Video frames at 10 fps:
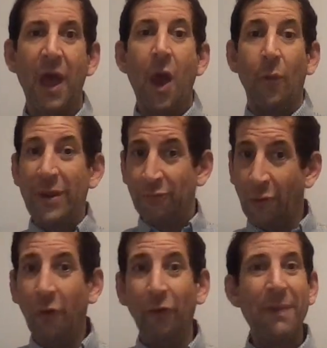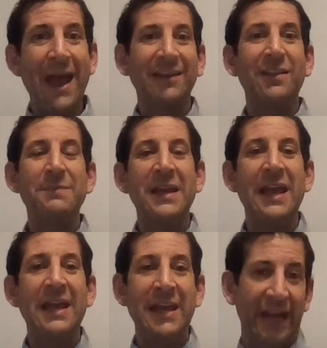We rolled back to the
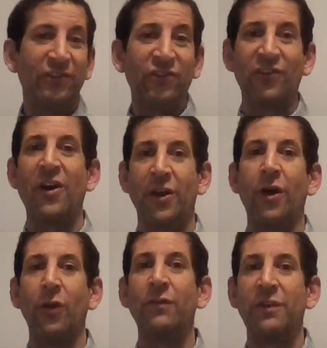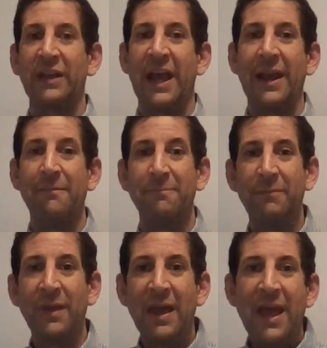beginning and started all over again.
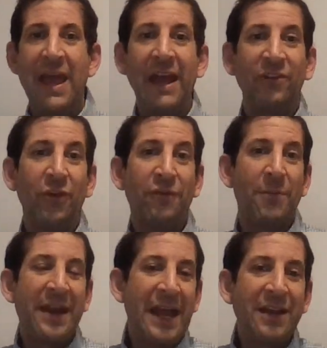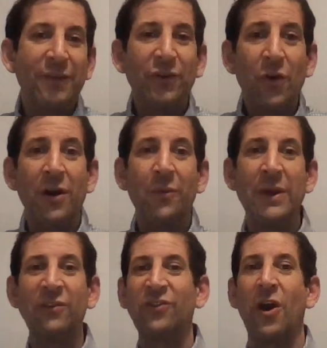And so from that end of the Torah, we
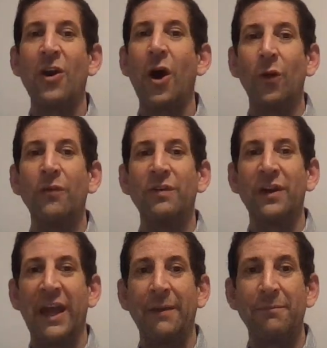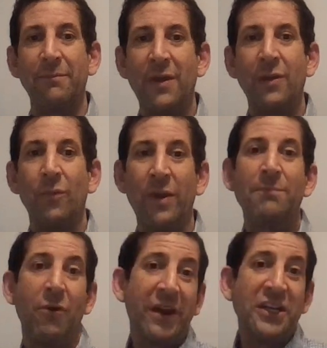start all over again with
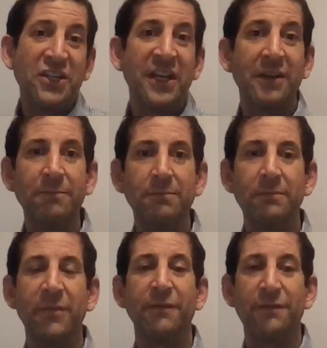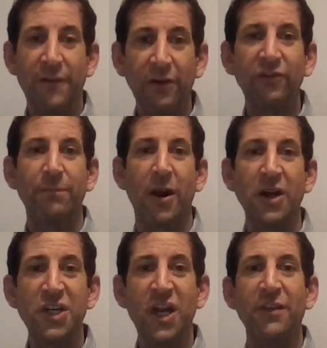Bereishit, the first
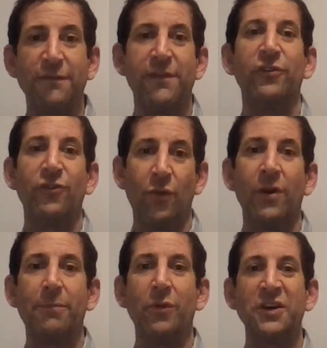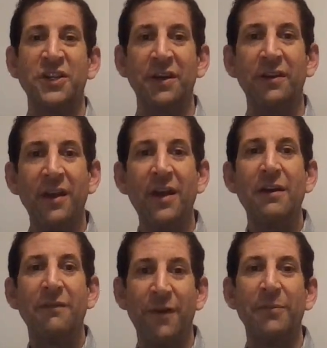parsha, the first Torah portion
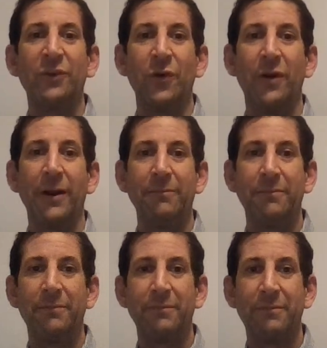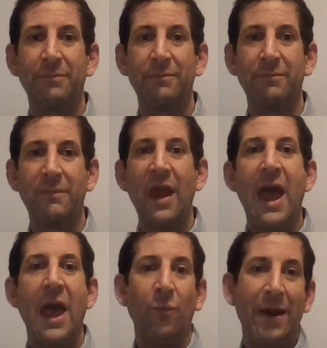from the Torah.
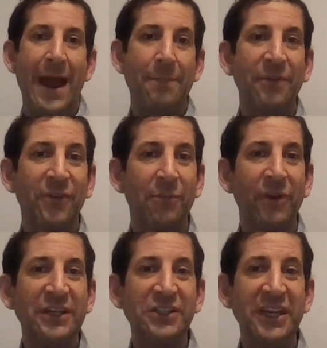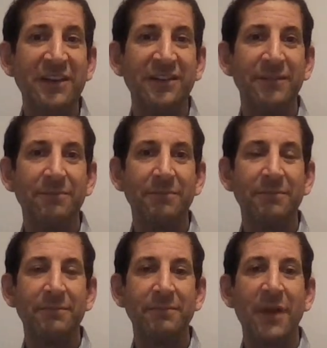And what happens in Bereishit?
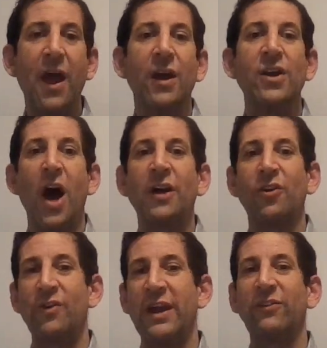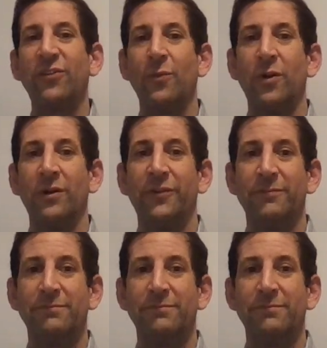God creates the world.